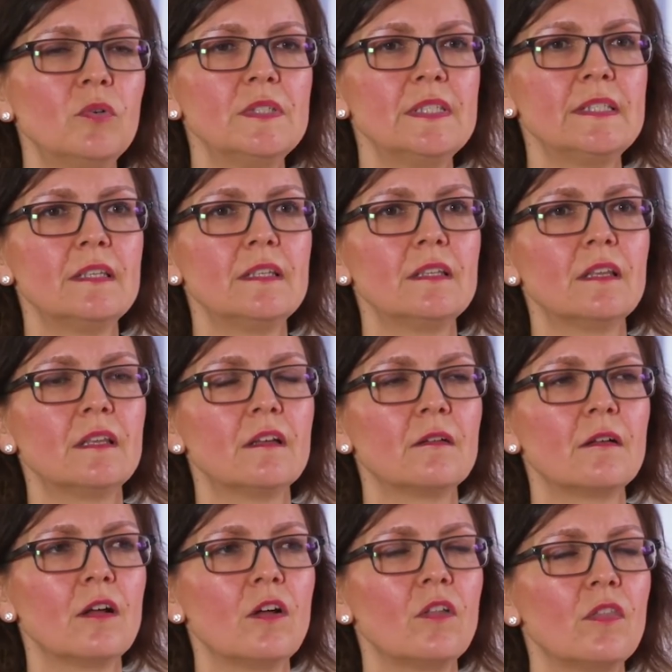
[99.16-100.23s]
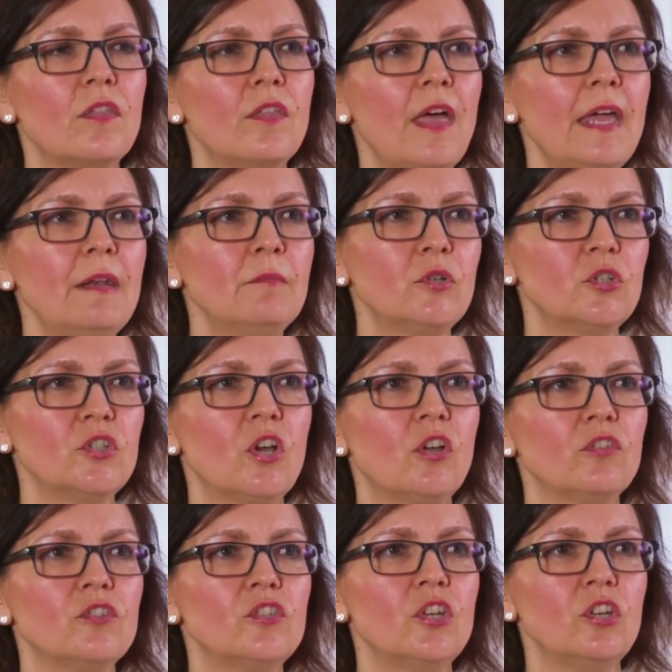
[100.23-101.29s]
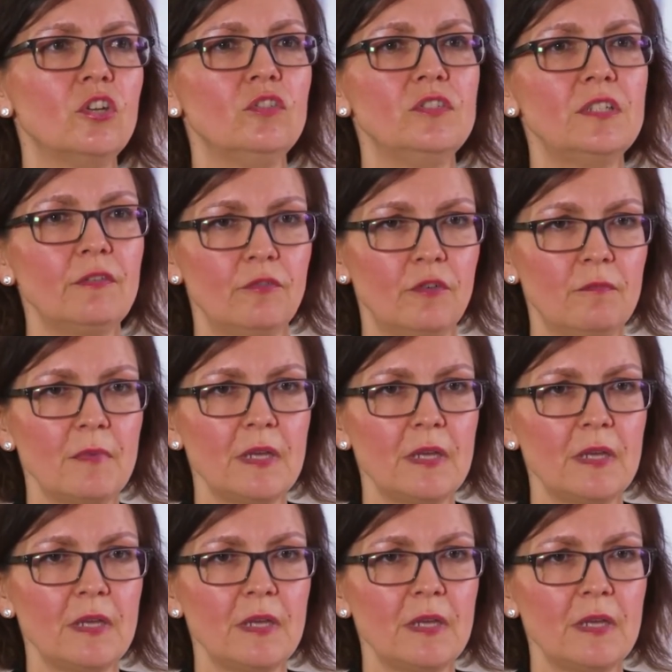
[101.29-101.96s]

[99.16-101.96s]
was then put on to different